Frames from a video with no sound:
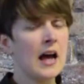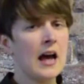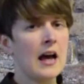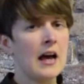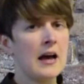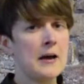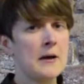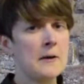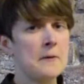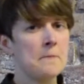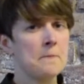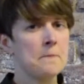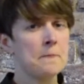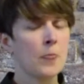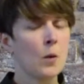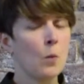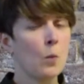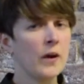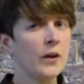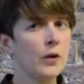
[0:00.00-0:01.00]

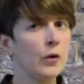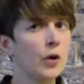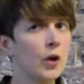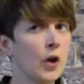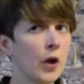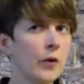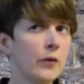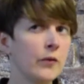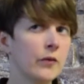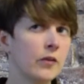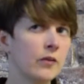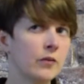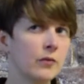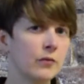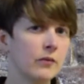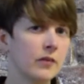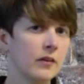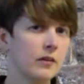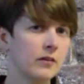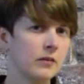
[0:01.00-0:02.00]
When you go to
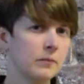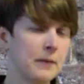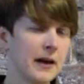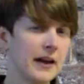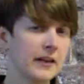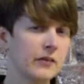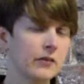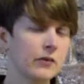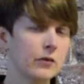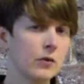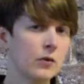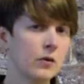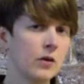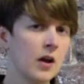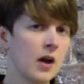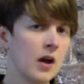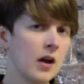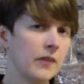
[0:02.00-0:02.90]
the pet store,